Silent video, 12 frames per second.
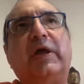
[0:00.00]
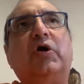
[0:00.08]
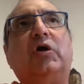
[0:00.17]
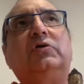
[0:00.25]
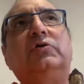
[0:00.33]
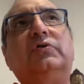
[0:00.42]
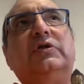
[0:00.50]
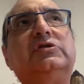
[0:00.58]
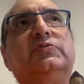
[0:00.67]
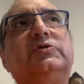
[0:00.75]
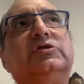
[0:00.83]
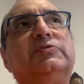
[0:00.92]
I got into
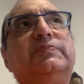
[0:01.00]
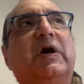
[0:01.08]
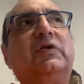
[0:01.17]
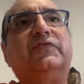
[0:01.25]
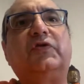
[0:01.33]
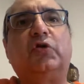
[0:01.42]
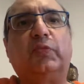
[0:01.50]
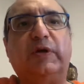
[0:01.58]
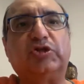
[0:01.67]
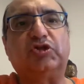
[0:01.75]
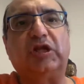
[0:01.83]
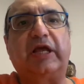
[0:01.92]
this, which is part of your
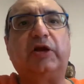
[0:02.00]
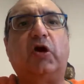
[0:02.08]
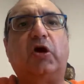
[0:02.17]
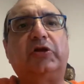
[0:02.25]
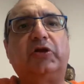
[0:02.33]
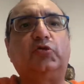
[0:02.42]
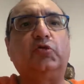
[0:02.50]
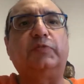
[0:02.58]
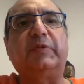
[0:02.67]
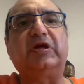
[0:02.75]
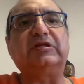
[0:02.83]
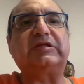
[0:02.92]
question, I got into it
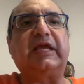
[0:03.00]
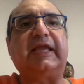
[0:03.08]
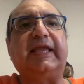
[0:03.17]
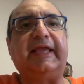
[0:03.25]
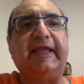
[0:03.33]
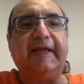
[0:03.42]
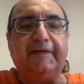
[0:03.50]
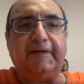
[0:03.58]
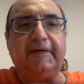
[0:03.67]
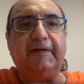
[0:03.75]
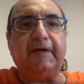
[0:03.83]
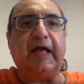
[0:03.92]
because I
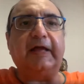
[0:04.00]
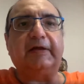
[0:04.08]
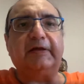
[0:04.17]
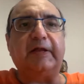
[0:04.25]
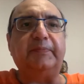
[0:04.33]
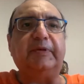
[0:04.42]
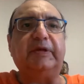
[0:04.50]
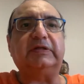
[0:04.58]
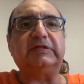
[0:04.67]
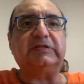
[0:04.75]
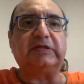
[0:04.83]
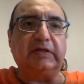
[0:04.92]
hated academic
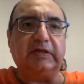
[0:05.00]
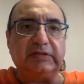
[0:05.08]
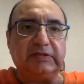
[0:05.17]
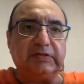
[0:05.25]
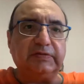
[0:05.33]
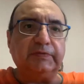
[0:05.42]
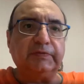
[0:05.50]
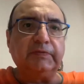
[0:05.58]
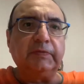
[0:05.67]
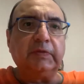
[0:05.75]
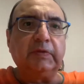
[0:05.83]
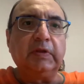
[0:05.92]
studies.
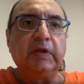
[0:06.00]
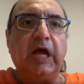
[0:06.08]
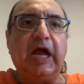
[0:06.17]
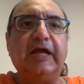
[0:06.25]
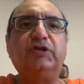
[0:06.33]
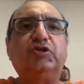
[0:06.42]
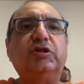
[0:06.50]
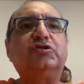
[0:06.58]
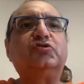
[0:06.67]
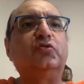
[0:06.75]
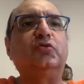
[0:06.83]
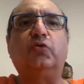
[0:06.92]
I
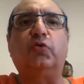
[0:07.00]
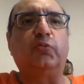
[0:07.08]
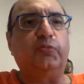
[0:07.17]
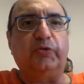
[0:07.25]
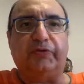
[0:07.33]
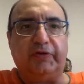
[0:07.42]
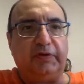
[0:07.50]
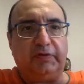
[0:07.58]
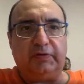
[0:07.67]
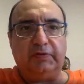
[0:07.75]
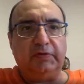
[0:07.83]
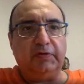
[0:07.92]
just couldn't cope with it.
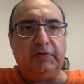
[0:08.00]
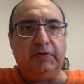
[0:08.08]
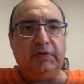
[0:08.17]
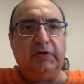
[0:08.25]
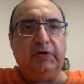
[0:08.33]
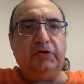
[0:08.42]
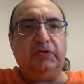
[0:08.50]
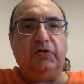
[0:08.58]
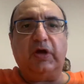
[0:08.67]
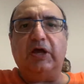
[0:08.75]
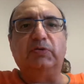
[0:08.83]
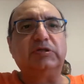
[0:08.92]
You
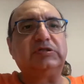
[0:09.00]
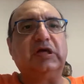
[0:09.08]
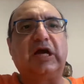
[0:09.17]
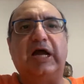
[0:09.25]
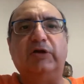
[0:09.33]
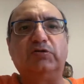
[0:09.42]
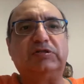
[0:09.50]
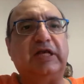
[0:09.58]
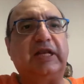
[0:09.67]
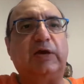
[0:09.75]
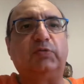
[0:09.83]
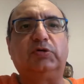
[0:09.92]
know, I was the guy who
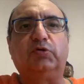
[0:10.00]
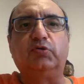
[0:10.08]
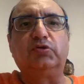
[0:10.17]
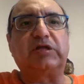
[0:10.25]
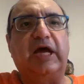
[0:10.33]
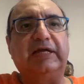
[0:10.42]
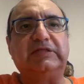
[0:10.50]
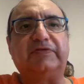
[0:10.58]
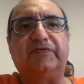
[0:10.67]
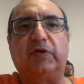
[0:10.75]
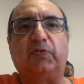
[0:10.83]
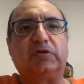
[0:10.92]
said I would do science
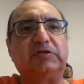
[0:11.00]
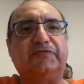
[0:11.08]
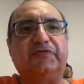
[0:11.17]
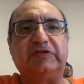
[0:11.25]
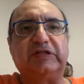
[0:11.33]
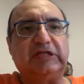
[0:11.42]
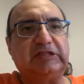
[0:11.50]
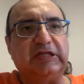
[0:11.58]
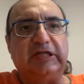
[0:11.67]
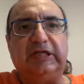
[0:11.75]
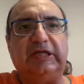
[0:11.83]
if there wasn't physics in it,